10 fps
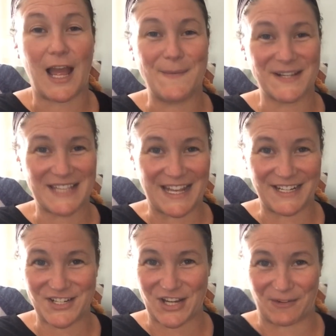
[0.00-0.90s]
I'm
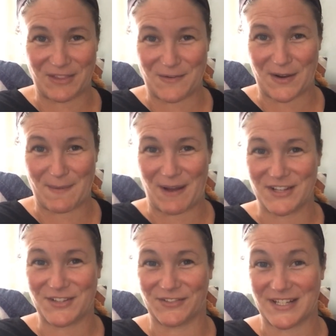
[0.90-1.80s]
excited to share with you what I
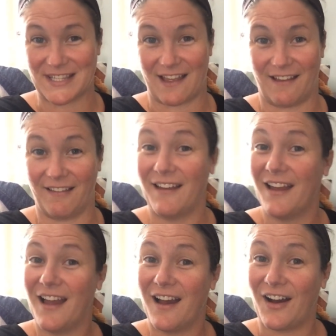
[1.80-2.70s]
bought to resell
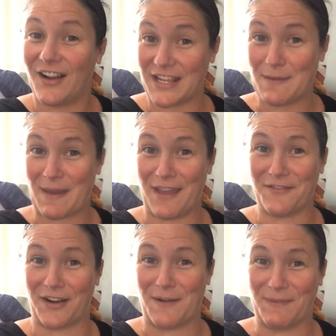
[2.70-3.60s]
on eBay
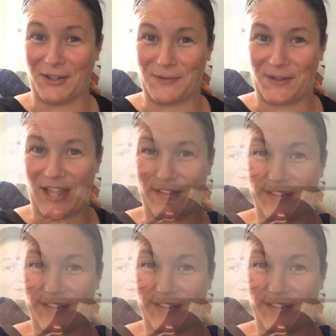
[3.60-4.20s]
from the Goodwill